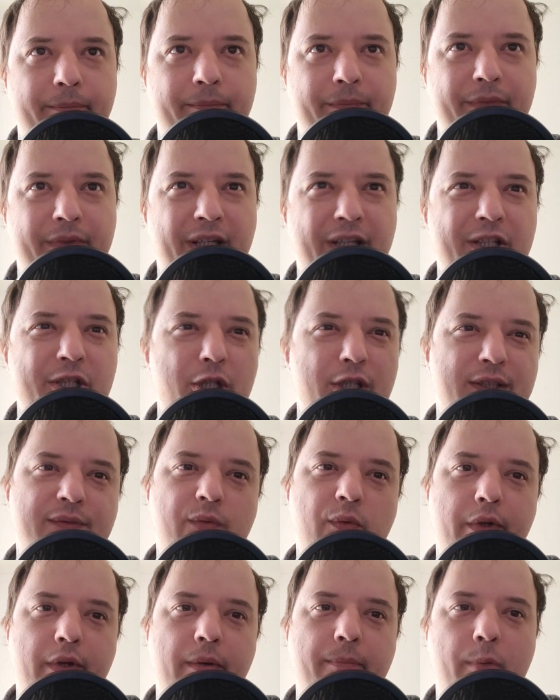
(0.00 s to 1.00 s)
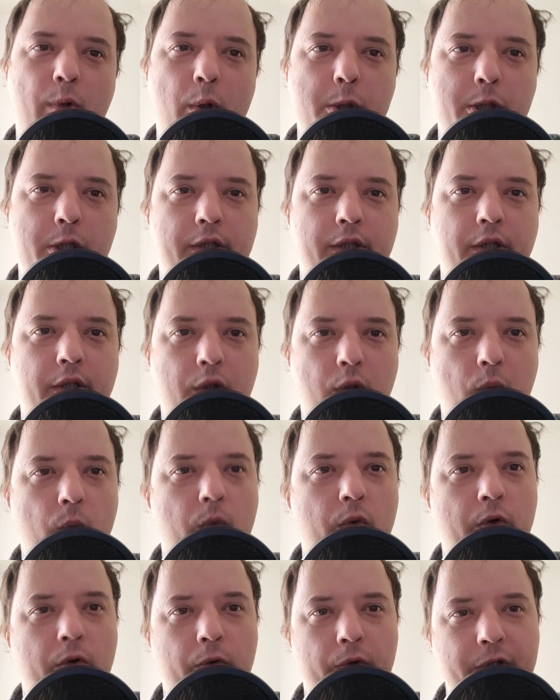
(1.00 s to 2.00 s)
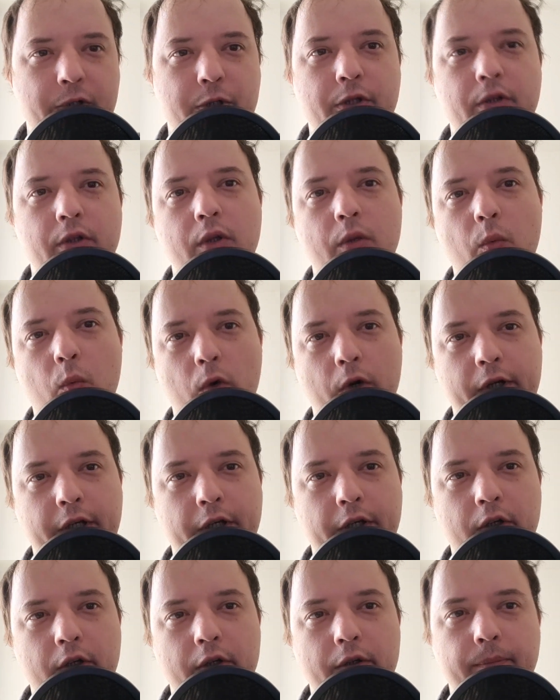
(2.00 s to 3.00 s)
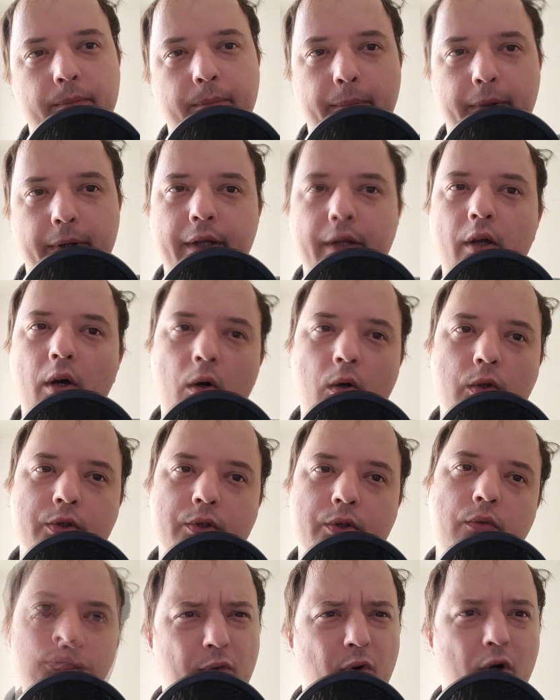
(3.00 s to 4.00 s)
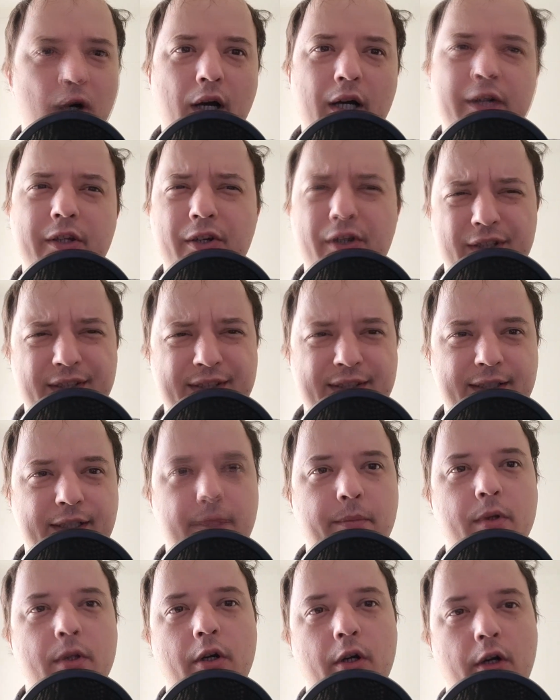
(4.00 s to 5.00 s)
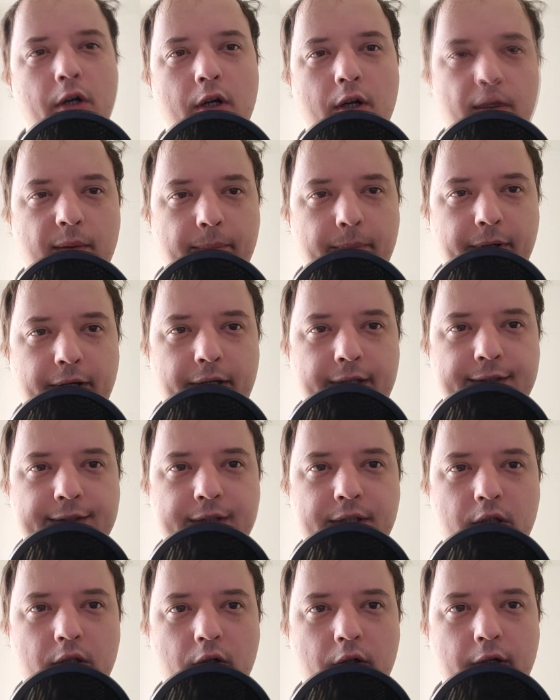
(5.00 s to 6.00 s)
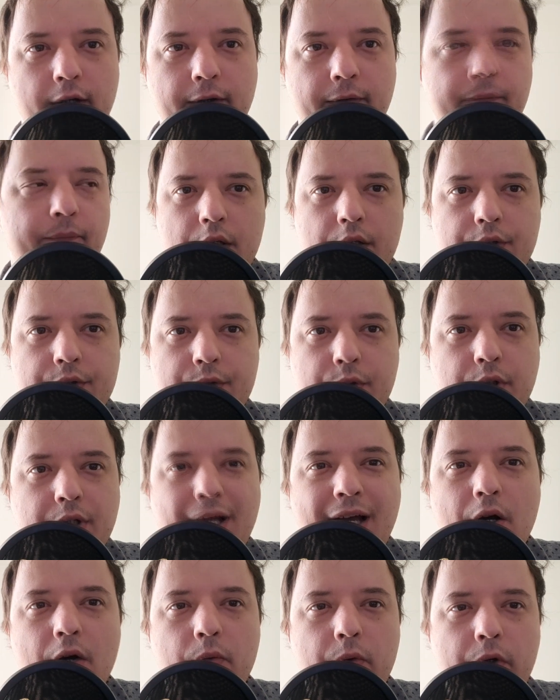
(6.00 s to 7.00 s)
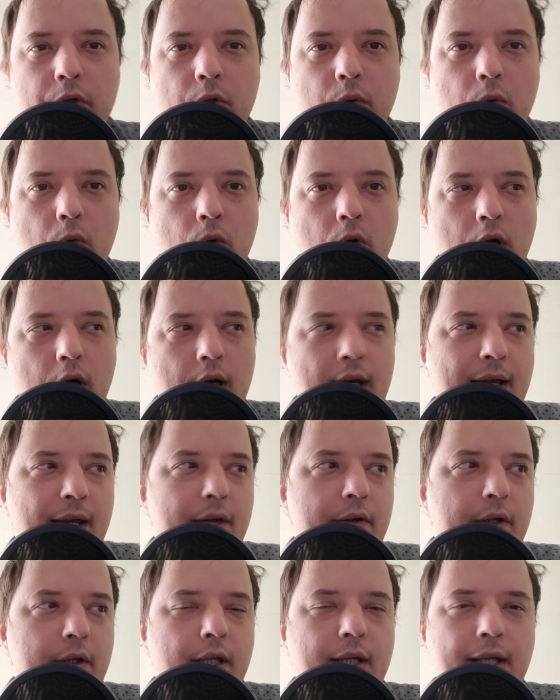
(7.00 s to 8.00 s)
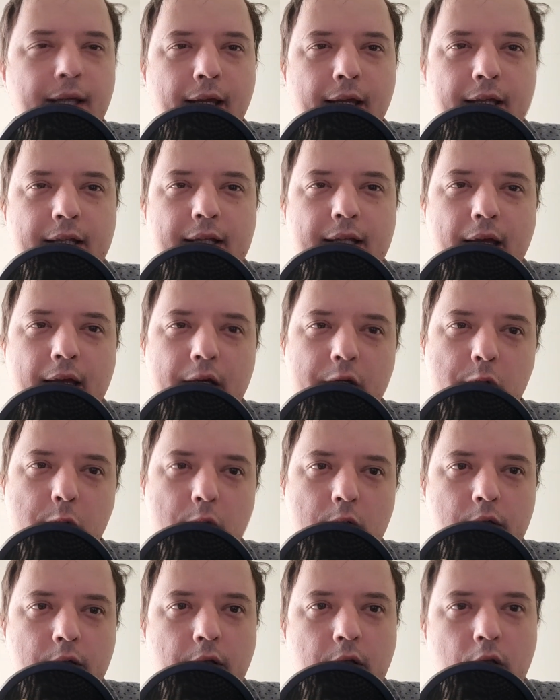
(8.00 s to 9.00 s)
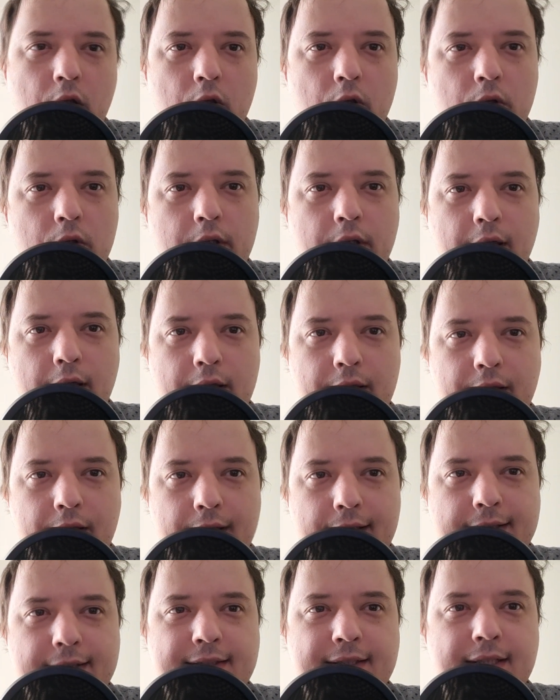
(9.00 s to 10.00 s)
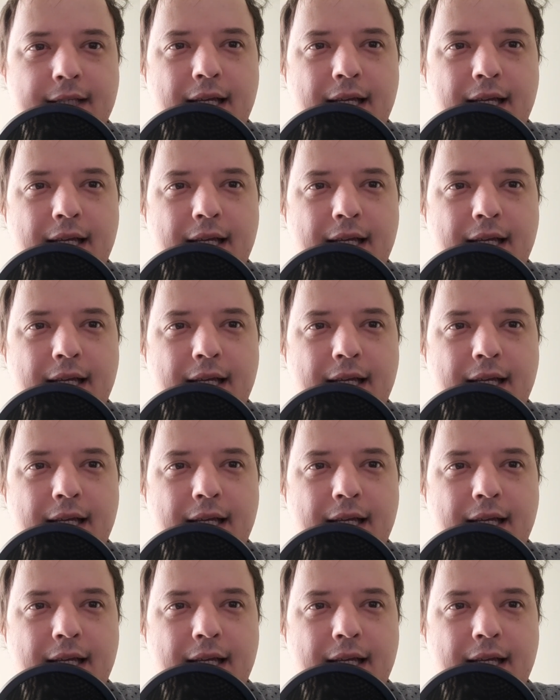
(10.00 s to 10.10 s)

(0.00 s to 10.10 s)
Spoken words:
not just for the project that you were originally working on, but also for other similar companies, right? So now you can actually look at this